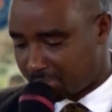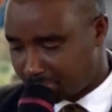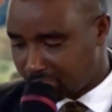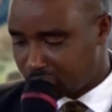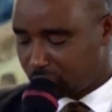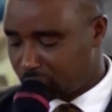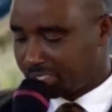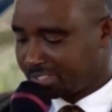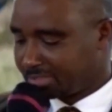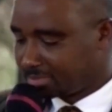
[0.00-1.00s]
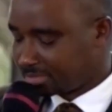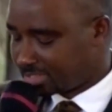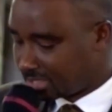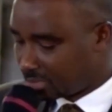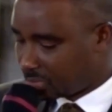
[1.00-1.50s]
make sure
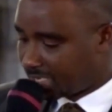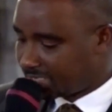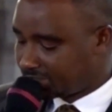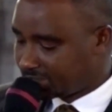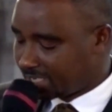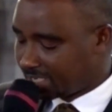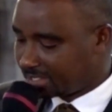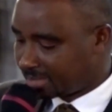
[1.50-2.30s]
that the word son